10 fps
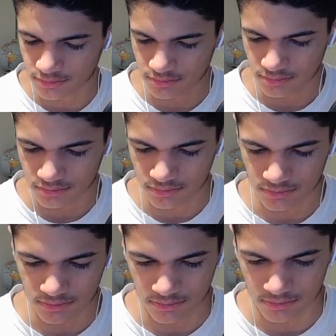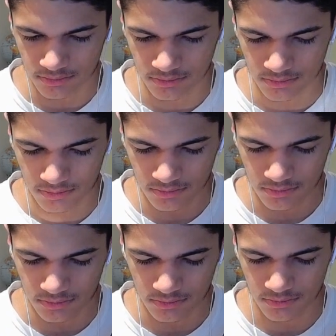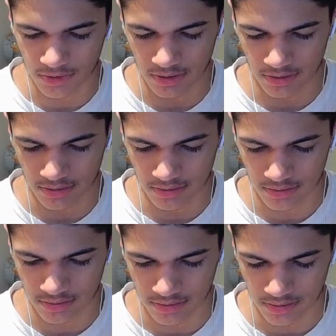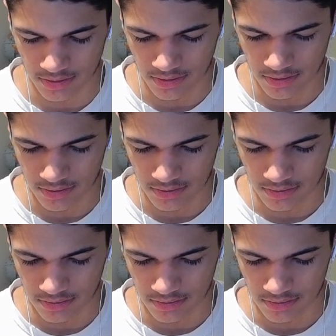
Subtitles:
Nothing is said.